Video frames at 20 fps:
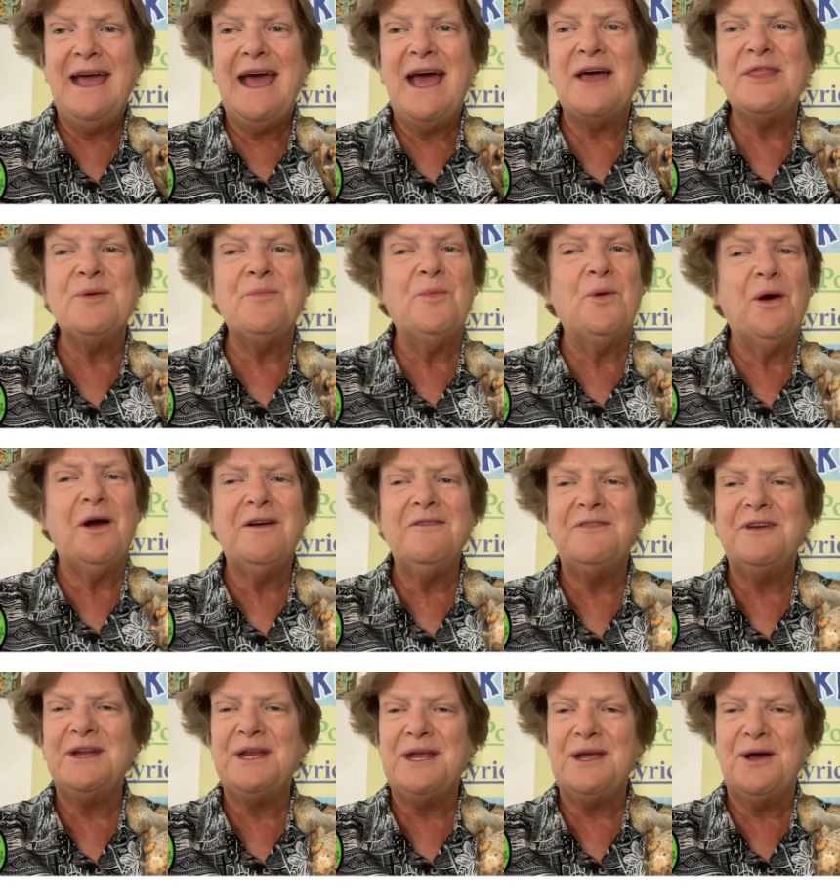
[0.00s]
And the more
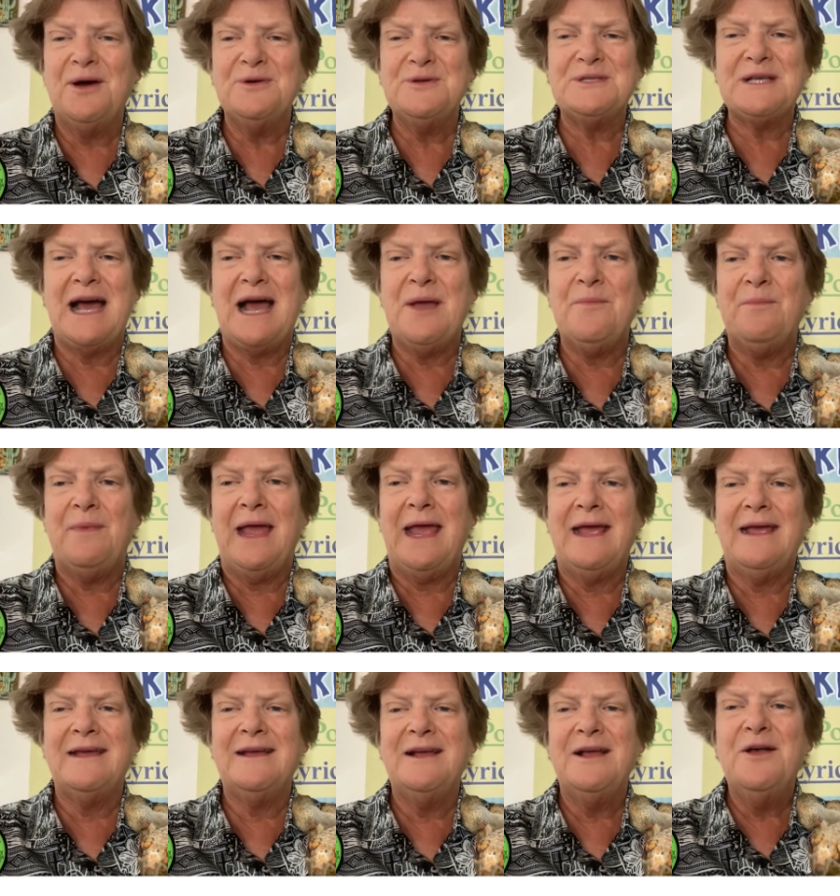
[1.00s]
videos I
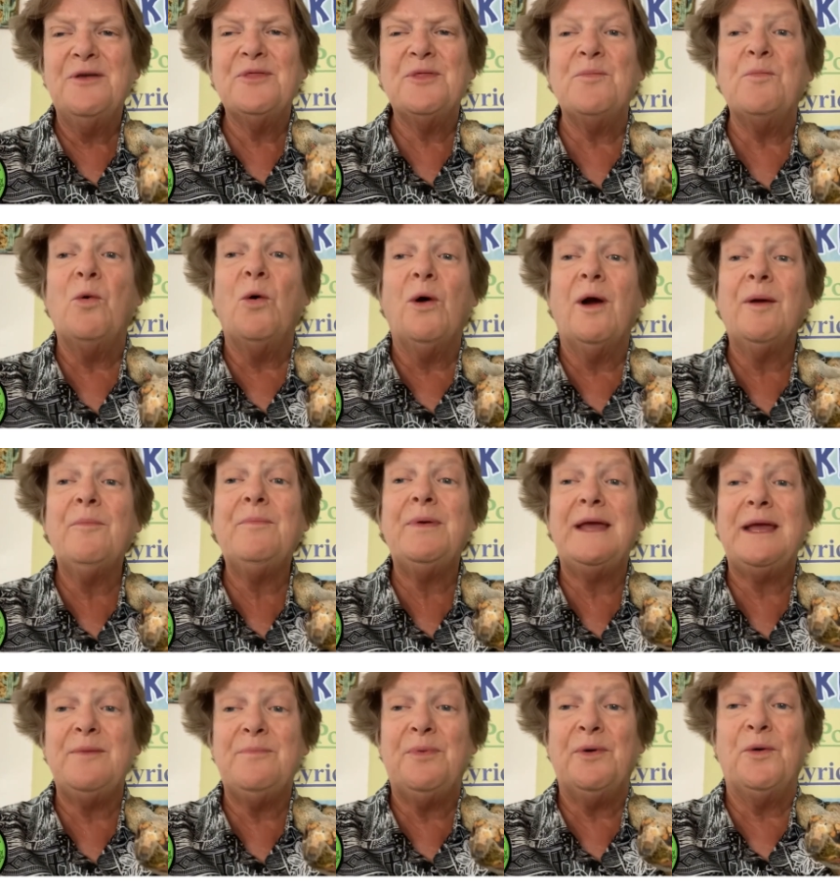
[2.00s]
make, the more
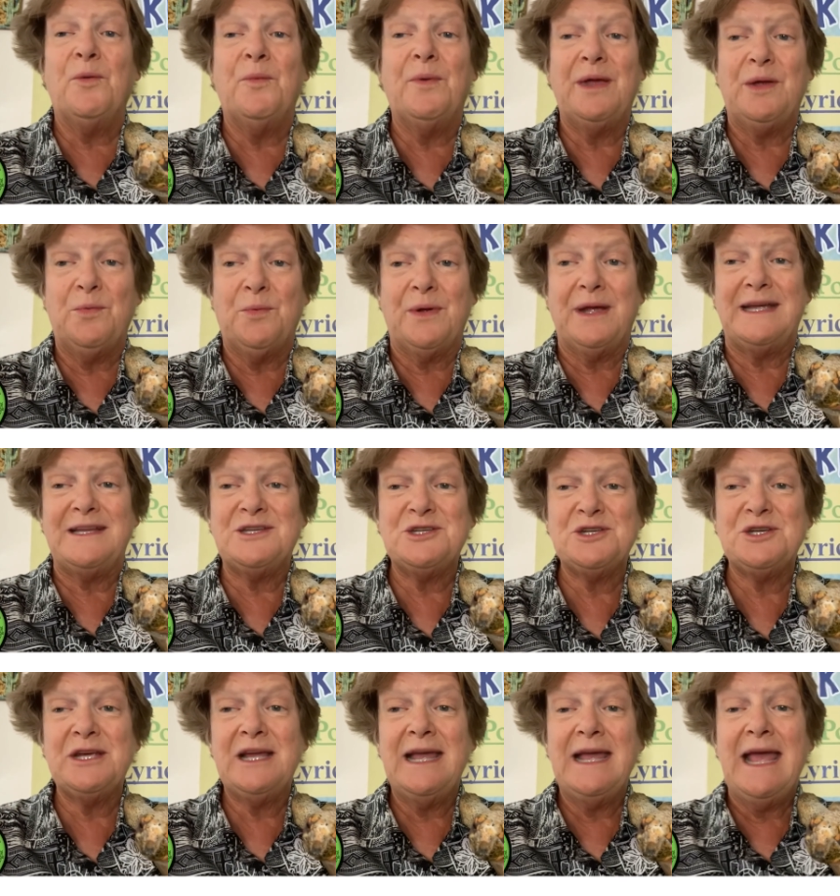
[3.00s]
people we
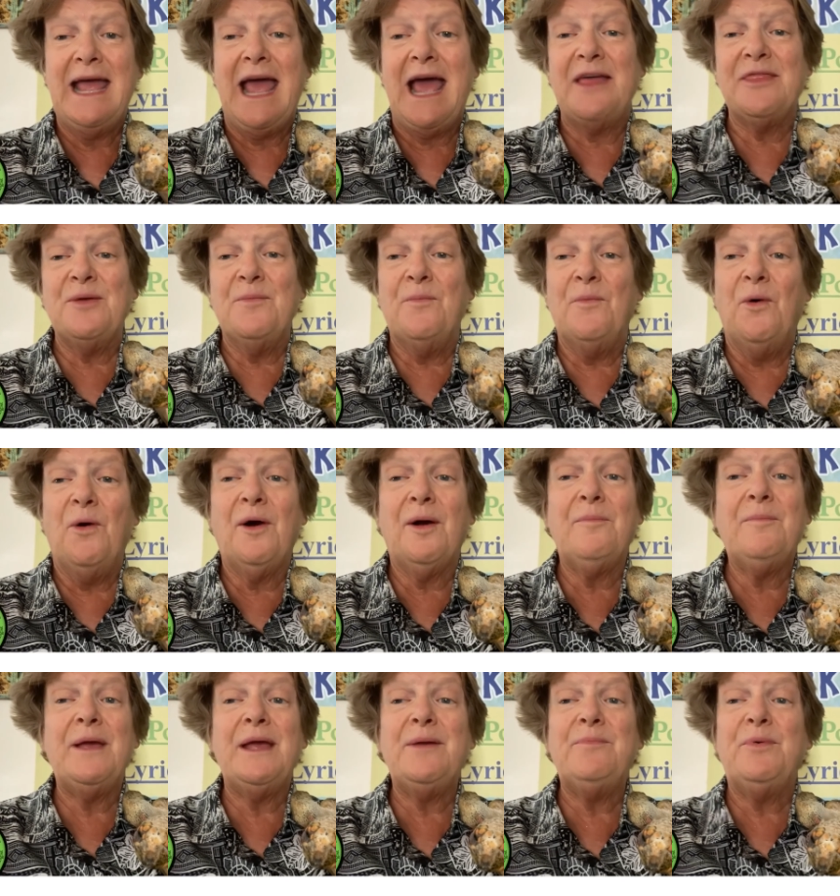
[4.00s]
reach. And the more
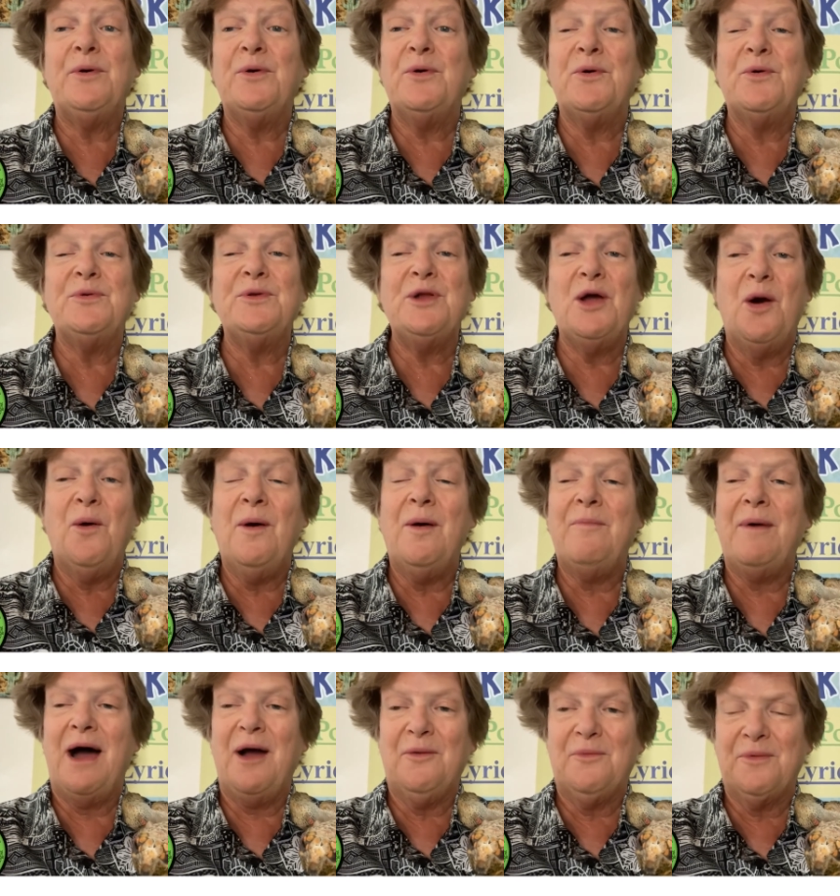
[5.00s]
people who know
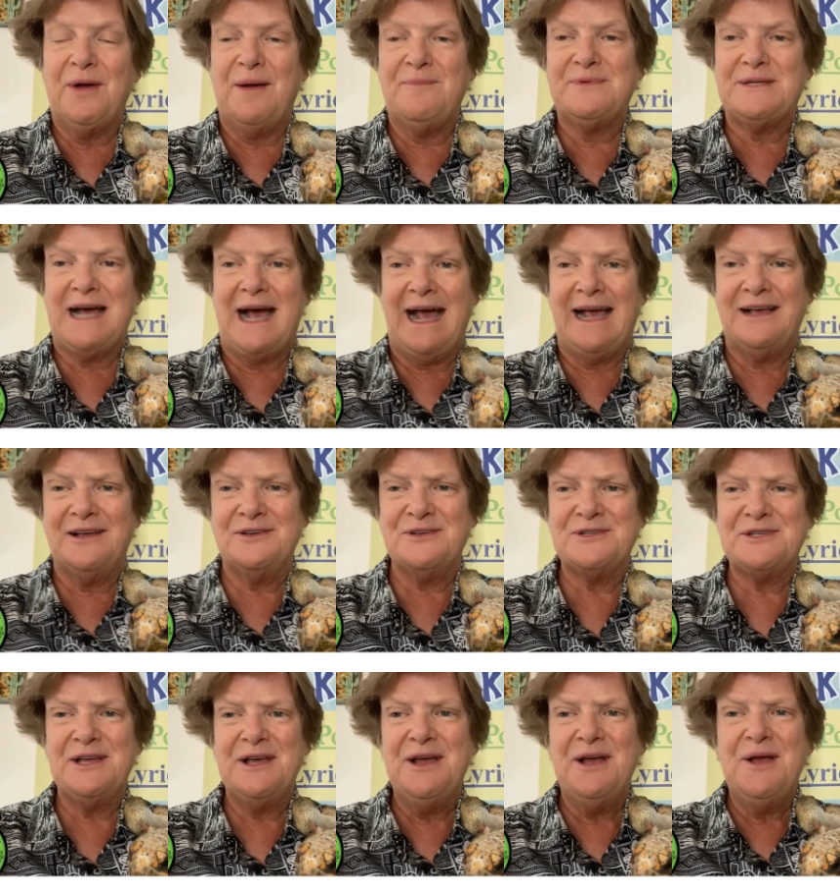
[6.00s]
about
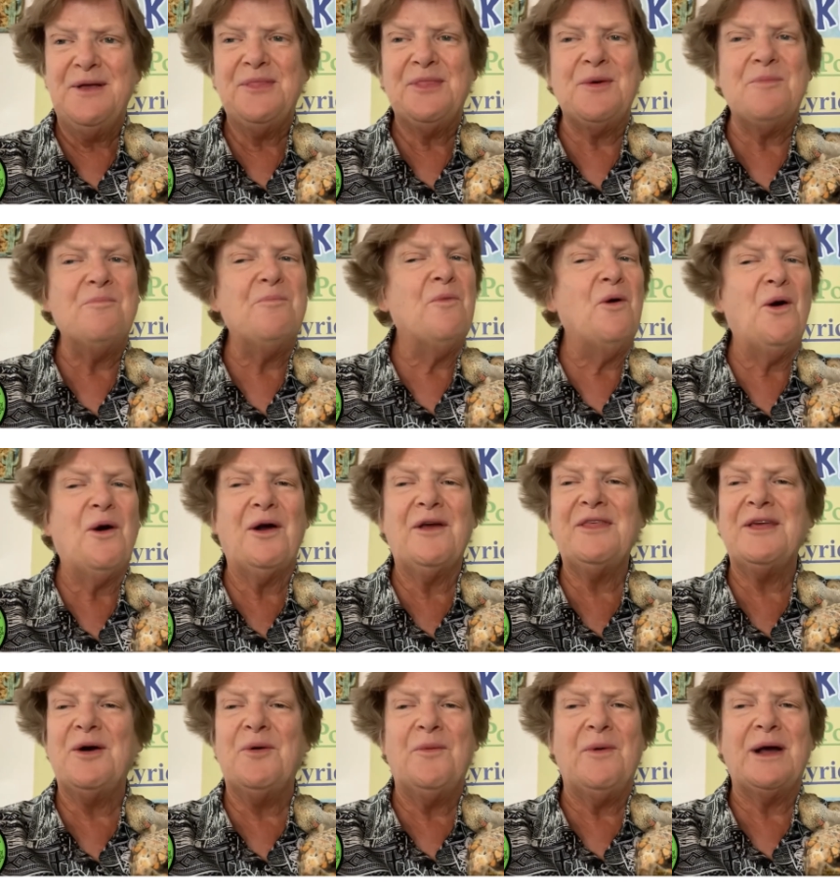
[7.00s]
reptiles, the more
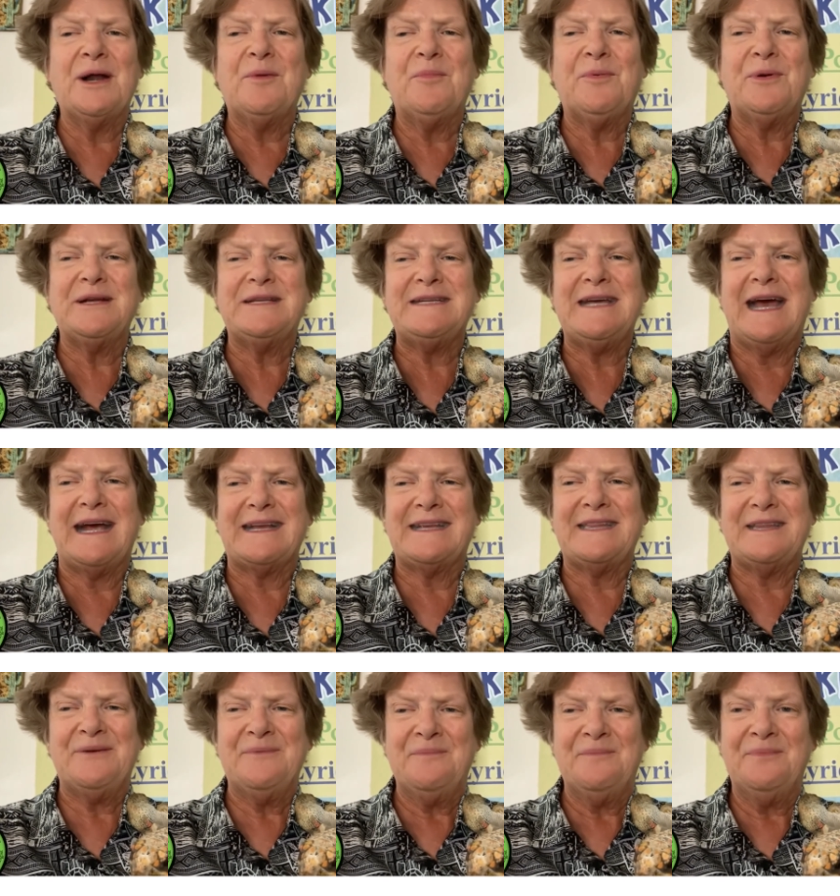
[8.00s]
they'll want to protect
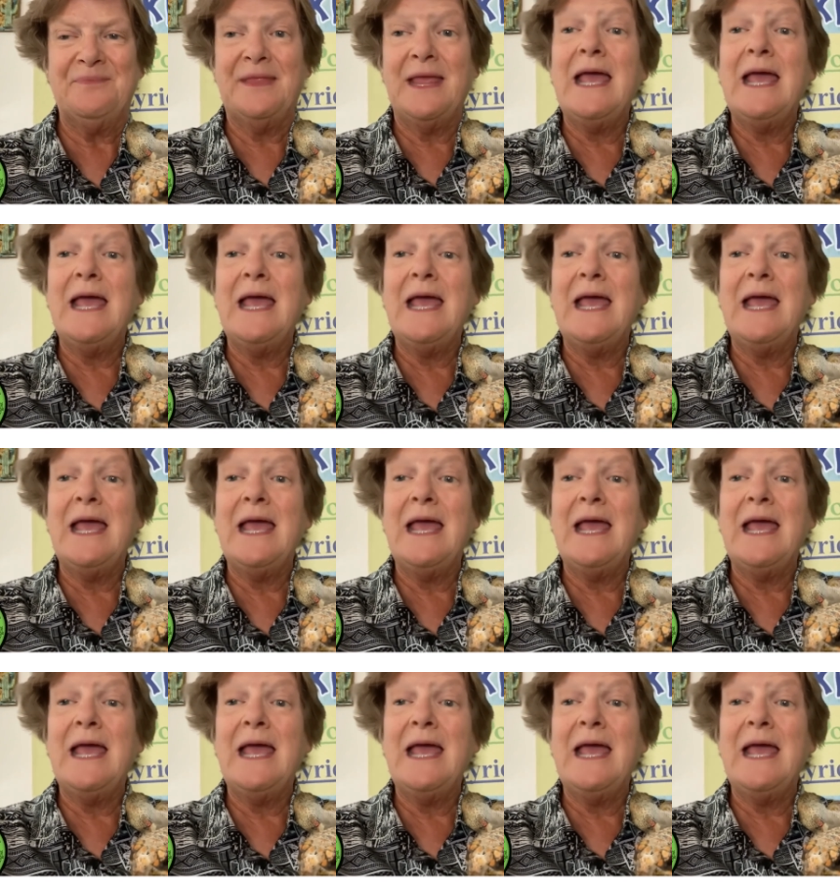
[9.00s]
them.